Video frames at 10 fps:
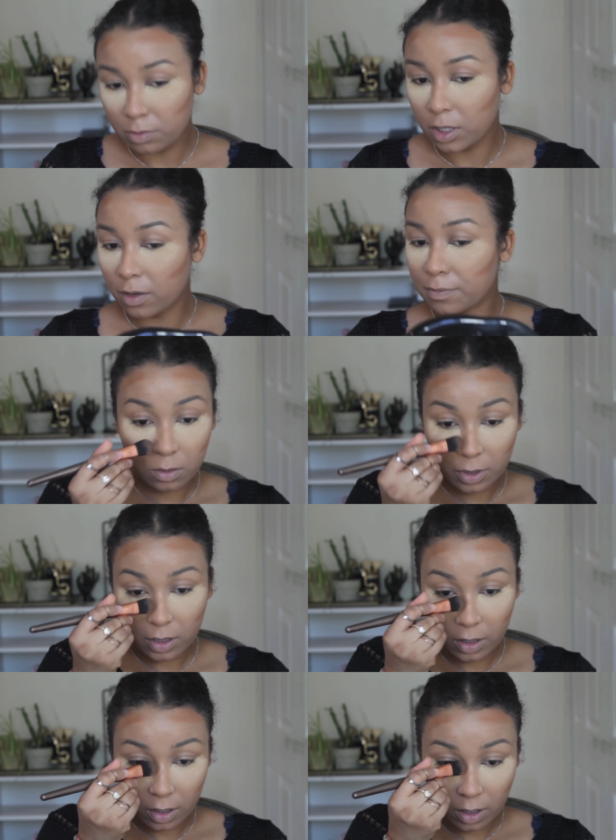to me? A little
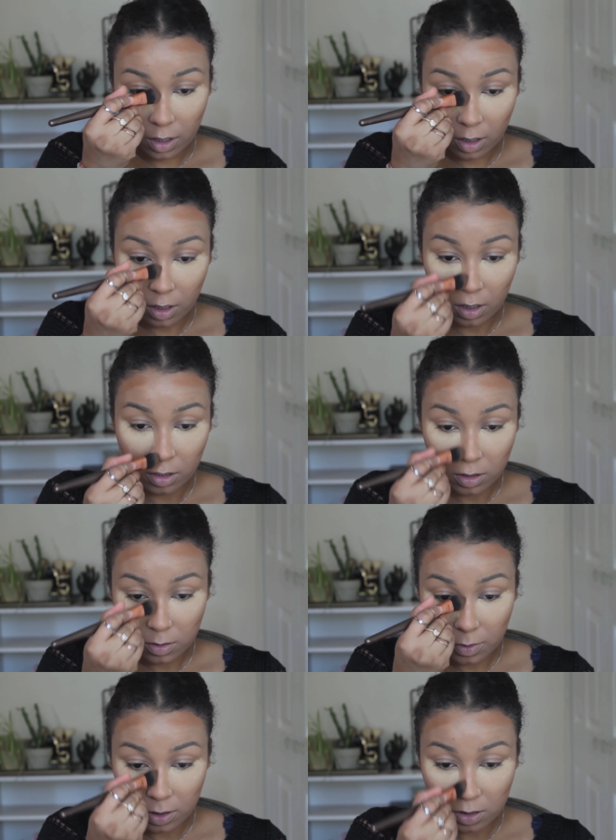bit there.
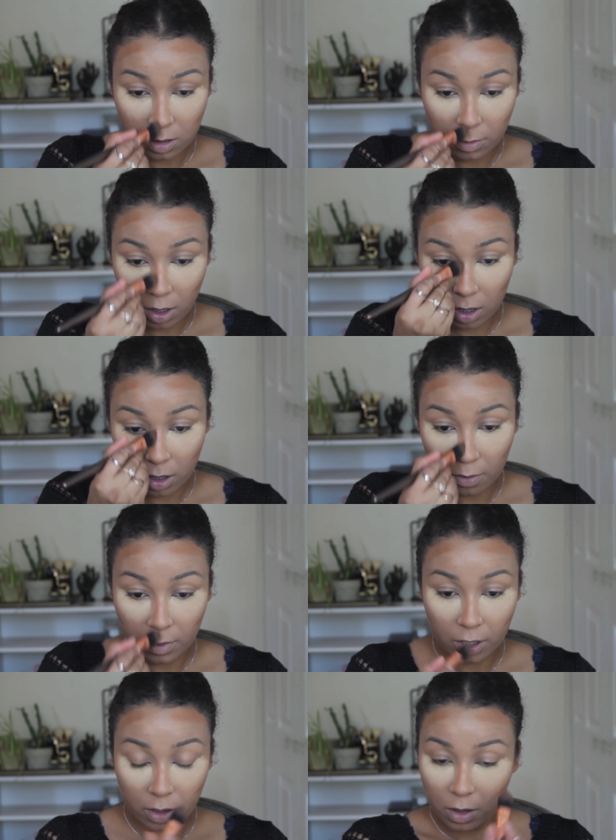Let's put some on
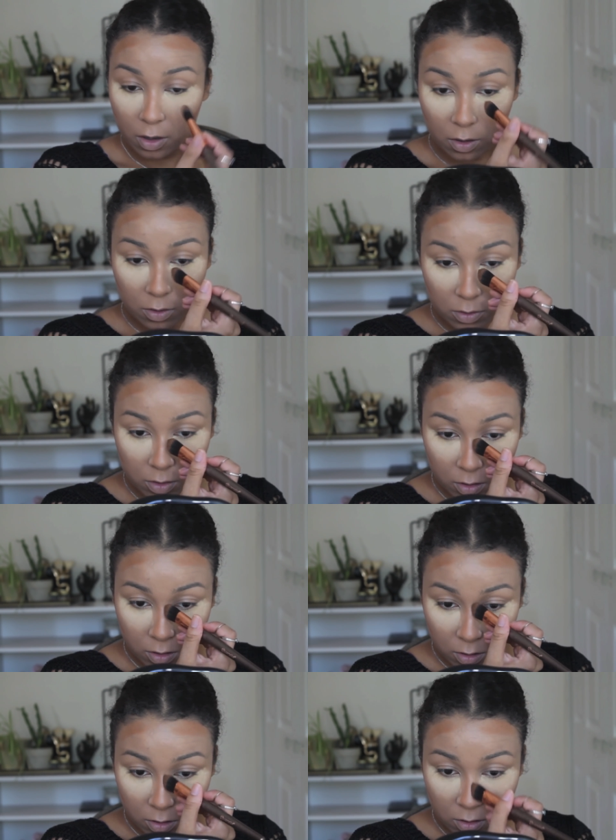my
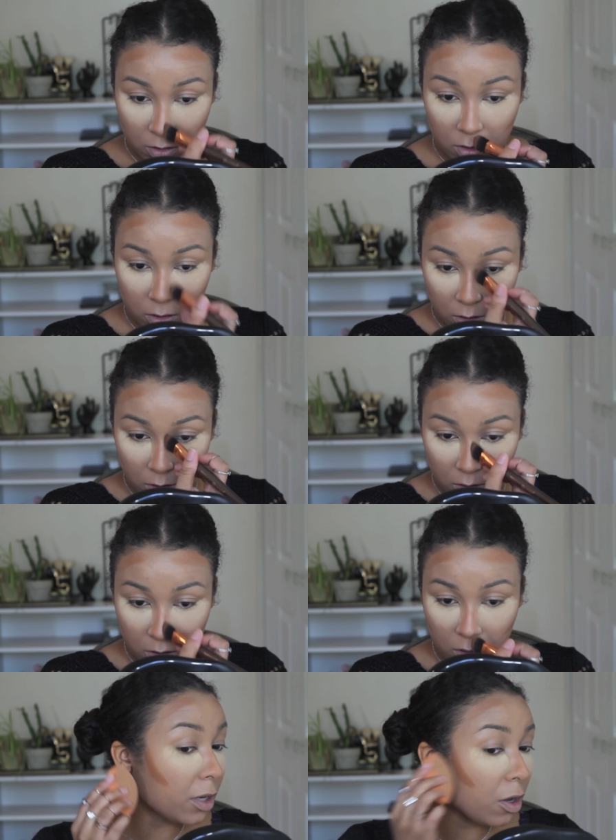nose.
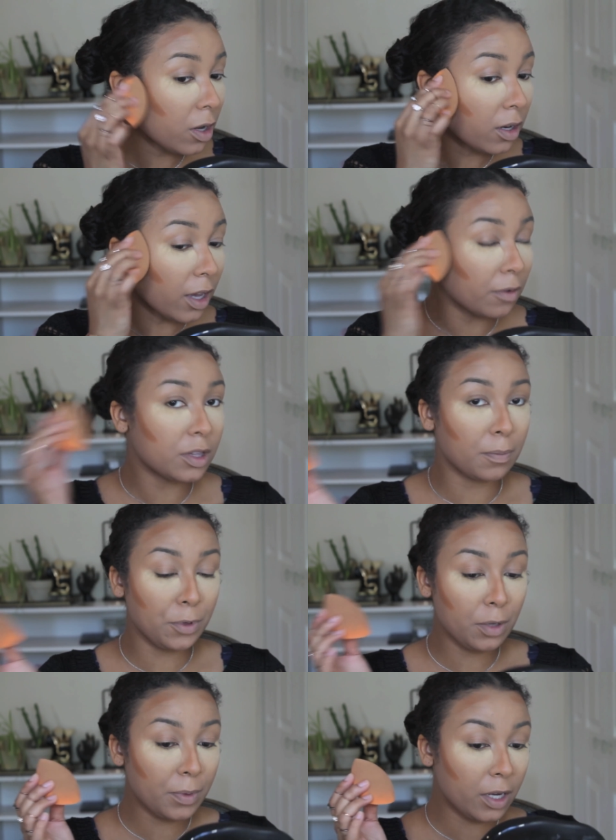I'm gonna go in again with the
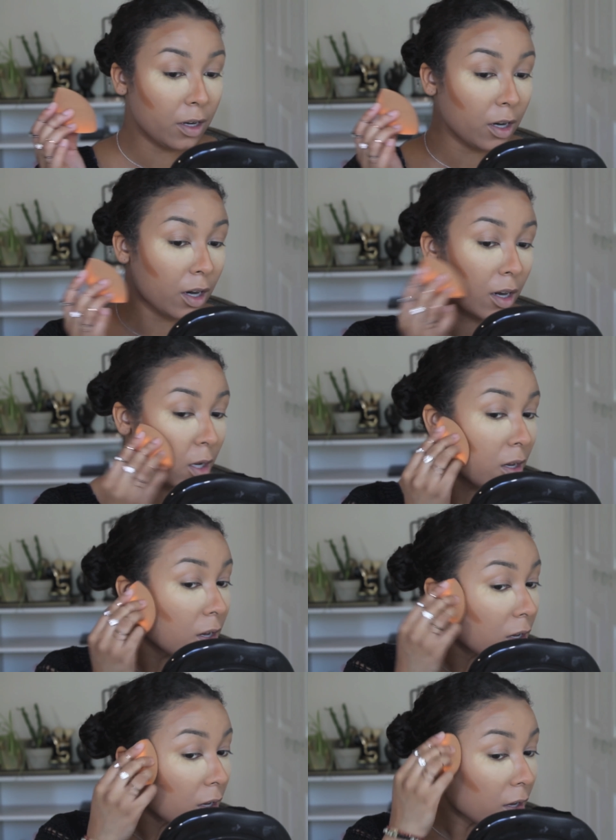Beauty Blender
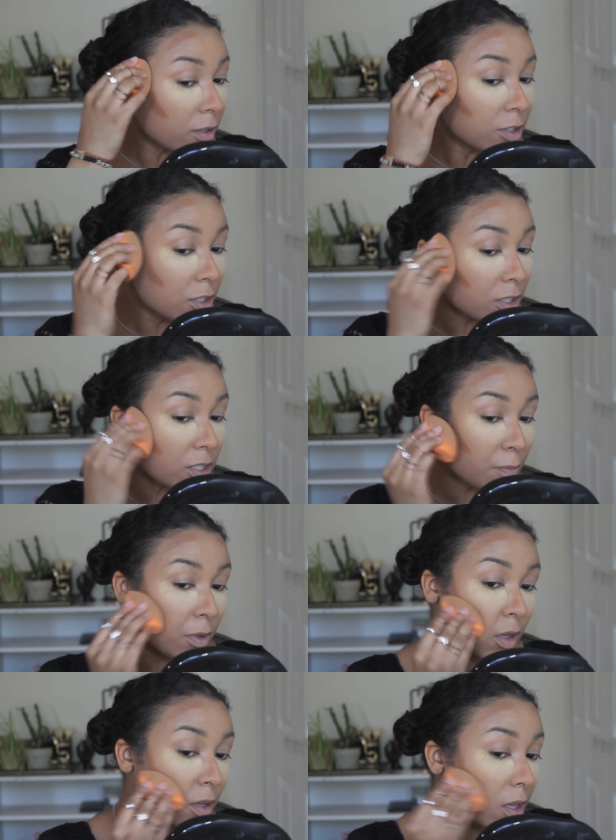and just
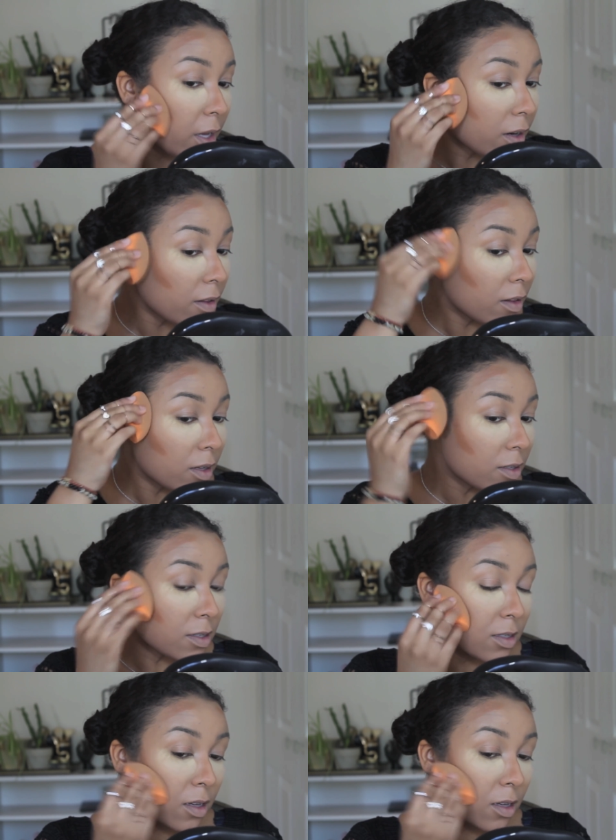blend this